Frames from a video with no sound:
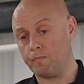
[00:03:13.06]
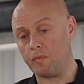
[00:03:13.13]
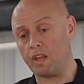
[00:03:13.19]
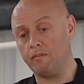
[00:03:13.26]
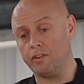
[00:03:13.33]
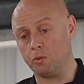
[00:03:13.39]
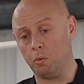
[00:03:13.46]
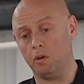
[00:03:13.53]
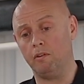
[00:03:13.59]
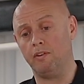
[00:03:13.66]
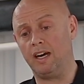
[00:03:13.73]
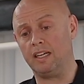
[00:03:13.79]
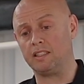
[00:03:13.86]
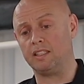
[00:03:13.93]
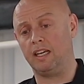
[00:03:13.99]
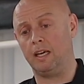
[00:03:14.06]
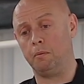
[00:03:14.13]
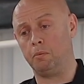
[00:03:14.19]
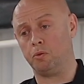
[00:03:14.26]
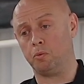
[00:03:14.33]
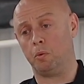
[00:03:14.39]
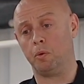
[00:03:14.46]
if it's one of our
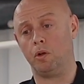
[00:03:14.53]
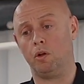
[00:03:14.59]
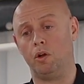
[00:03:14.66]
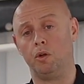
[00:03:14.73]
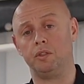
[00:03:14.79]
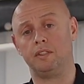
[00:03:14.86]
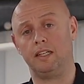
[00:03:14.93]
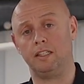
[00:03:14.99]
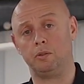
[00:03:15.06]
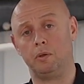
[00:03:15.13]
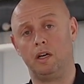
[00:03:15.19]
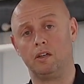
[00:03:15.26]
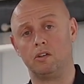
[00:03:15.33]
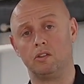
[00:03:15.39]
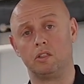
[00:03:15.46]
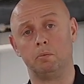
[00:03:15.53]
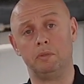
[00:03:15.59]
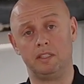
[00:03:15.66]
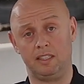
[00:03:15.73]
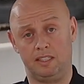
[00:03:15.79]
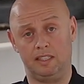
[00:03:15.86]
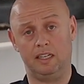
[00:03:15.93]
tables, what we always say to our customers
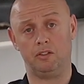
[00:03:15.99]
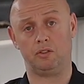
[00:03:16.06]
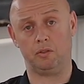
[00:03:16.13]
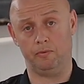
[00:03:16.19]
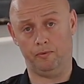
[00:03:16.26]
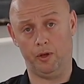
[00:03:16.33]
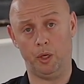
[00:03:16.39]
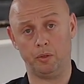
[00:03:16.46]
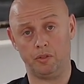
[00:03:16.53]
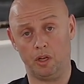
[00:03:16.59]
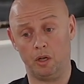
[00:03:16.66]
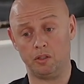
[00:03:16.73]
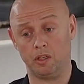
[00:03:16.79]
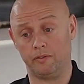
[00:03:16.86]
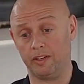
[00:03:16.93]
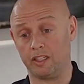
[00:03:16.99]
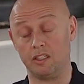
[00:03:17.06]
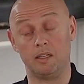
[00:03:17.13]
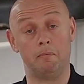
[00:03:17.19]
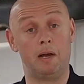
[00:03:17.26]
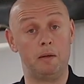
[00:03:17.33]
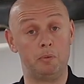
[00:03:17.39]
is send us some photos of it, because
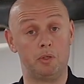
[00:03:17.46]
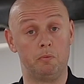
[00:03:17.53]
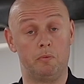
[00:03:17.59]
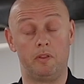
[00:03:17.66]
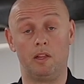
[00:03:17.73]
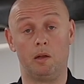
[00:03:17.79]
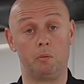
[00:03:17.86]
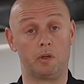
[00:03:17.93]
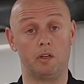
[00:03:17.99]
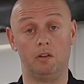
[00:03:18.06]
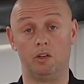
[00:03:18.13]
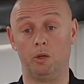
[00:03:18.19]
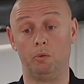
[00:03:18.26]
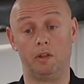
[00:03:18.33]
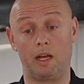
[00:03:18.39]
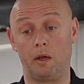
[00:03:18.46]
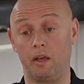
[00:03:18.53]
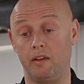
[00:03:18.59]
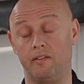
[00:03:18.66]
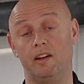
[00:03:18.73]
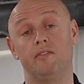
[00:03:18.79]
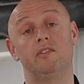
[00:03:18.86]
it might be something that we can do without
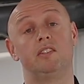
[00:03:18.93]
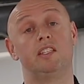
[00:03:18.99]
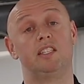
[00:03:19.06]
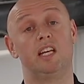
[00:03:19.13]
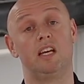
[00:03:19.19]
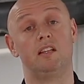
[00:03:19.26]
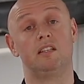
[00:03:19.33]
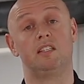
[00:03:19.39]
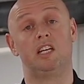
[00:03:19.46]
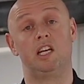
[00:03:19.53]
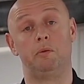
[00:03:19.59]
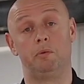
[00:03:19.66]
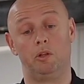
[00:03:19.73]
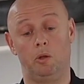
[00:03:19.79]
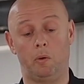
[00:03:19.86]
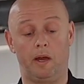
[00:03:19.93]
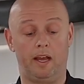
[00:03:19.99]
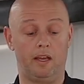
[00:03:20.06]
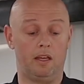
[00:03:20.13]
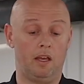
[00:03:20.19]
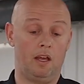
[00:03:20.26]
even having to take the table away.